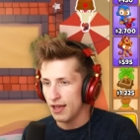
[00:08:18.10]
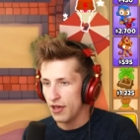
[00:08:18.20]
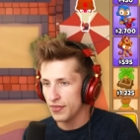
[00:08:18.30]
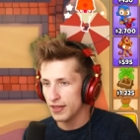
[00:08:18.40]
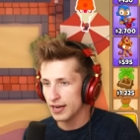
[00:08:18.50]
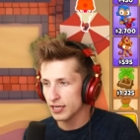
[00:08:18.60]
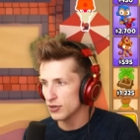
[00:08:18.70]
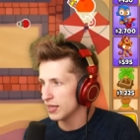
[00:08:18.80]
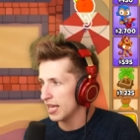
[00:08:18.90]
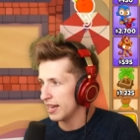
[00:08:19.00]
And then I can
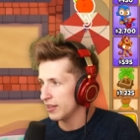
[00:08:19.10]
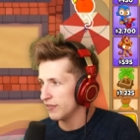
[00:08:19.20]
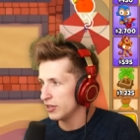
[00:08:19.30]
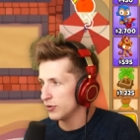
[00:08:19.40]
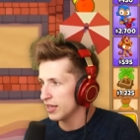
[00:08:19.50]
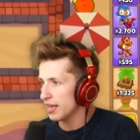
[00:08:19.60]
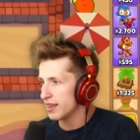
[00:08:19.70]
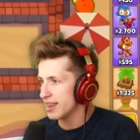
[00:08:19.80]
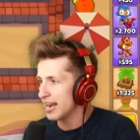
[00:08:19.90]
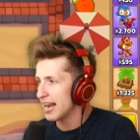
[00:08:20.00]
do that. And then if I do
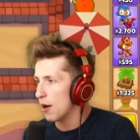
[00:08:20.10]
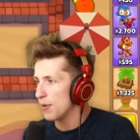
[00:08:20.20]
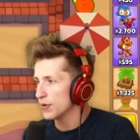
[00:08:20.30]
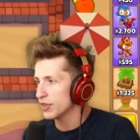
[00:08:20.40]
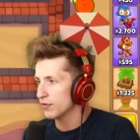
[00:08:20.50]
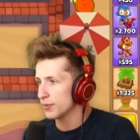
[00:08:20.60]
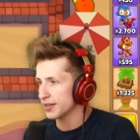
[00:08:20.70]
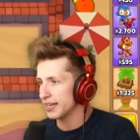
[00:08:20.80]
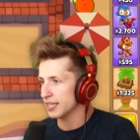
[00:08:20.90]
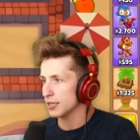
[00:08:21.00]
that, then now both of them are
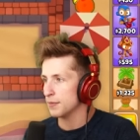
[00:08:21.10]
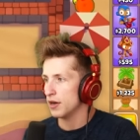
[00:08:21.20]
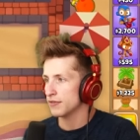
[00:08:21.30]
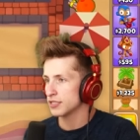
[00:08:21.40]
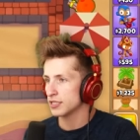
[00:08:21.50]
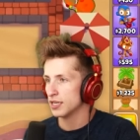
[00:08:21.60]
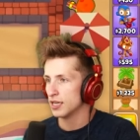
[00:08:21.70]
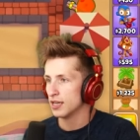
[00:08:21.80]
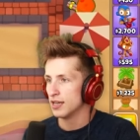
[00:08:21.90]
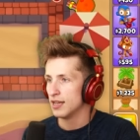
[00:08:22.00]
getting the buffs.
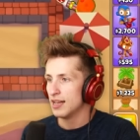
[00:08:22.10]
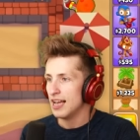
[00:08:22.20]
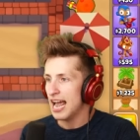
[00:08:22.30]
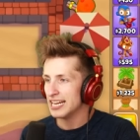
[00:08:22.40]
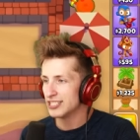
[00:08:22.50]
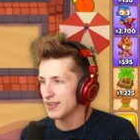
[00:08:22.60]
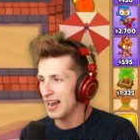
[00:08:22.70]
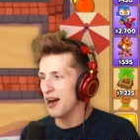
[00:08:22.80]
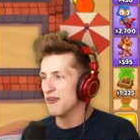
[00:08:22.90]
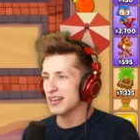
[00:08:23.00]
And so
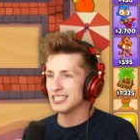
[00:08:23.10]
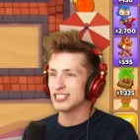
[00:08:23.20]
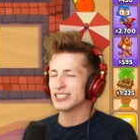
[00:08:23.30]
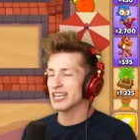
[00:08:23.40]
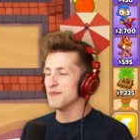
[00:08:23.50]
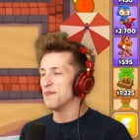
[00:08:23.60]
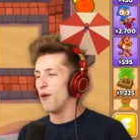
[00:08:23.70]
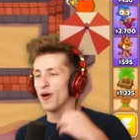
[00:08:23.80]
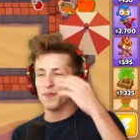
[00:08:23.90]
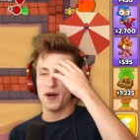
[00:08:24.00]
now we can just get
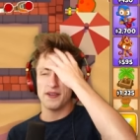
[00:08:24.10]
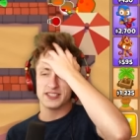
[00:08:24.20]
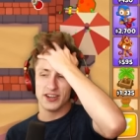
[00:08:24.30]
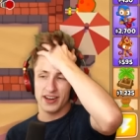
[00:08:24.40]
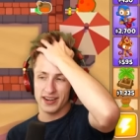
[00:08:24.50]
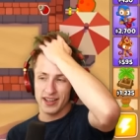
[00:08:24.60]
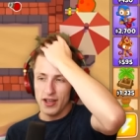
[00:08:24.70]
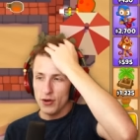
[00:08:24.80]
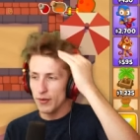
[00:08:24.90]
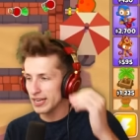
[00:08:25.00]
more buffs on.
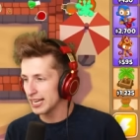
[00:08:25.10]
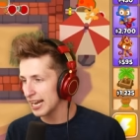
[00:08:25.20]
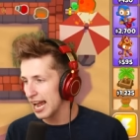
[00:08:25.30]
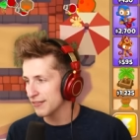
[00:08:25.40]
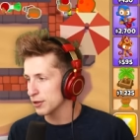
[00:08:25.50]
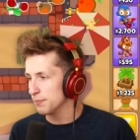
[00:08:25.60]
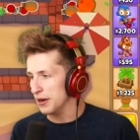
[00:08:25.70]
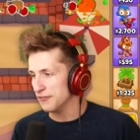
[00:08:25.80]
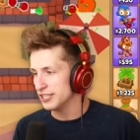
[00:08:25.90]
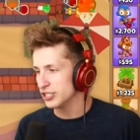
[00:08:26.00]
Wait, can I have them
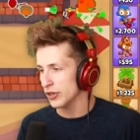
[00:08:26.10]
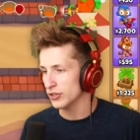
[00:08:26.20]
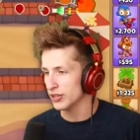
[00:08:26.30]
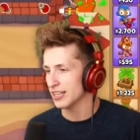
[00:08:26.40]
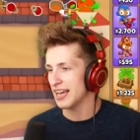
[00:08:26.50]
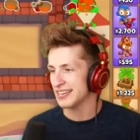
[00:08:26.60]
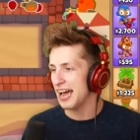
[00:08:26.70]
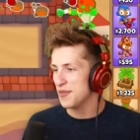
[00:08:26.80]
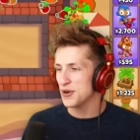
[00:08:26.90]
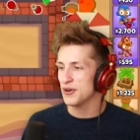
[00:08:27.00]
buff each other? Look at that.
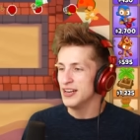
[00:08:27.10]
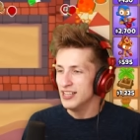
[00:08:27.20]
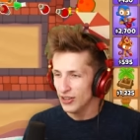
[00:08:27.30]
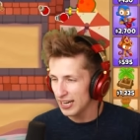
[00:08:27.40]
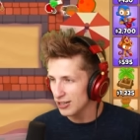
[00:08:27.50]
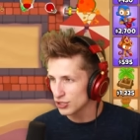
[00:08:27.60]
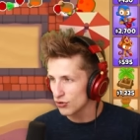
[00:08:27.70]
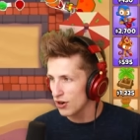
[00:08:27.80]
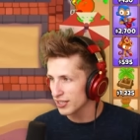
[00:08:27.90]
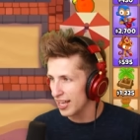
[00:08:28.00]
Now they're... Look at how
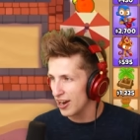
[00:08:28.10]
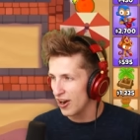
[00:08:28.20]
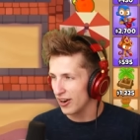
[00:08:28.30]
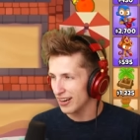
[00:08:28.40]
strong they are.